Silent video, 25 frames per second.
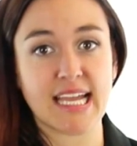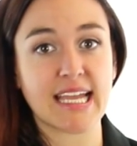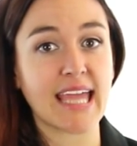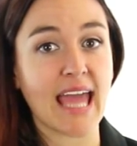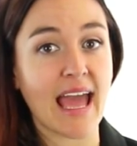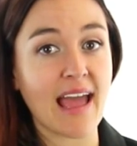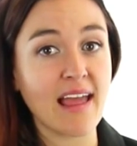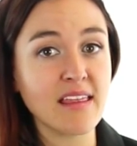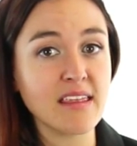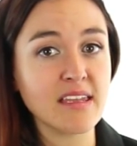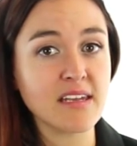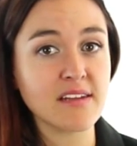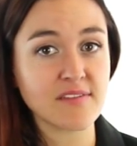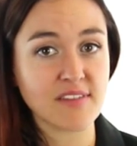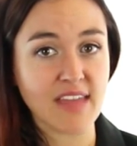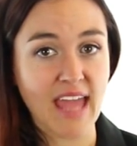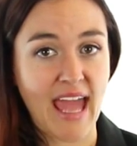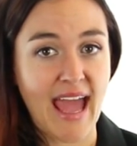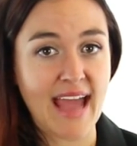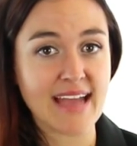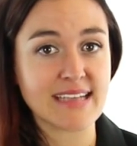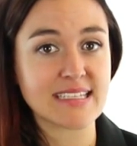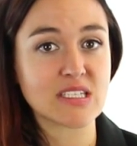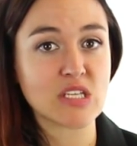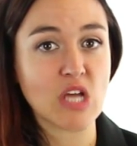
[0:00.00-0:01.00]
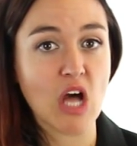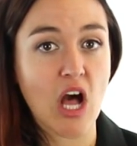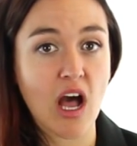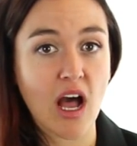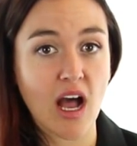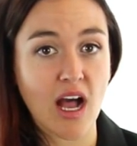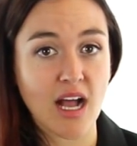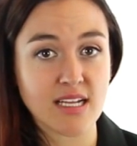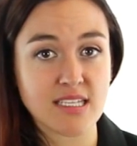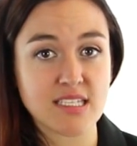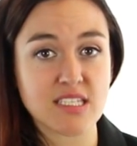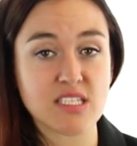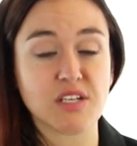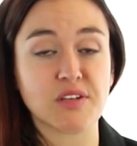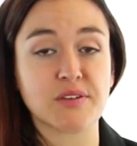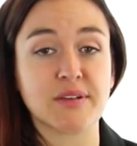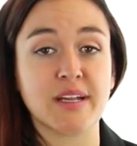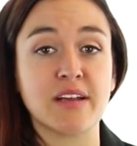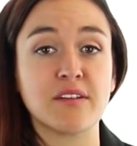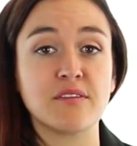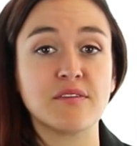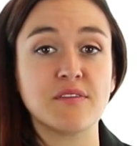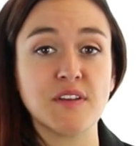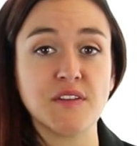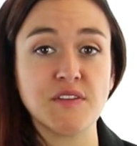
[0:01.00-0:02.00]
a gallon of gas cost
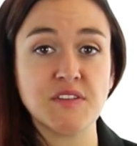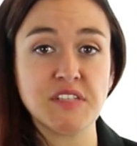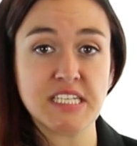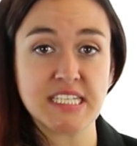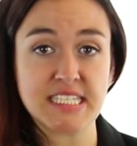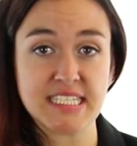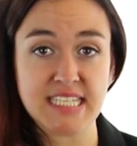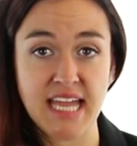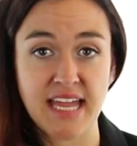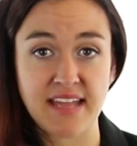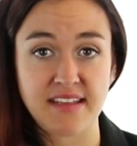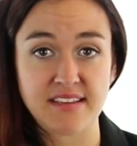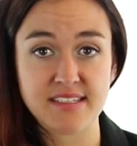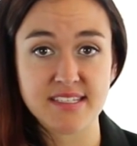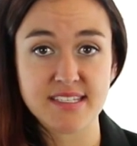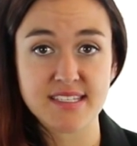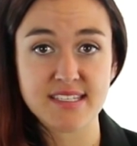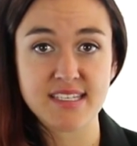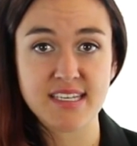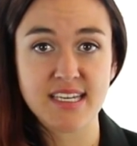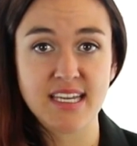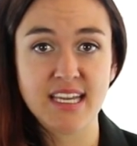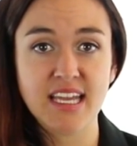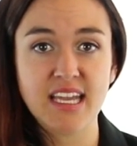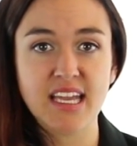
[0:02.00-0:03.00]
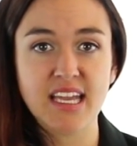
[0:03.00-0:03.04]
around 50 cents,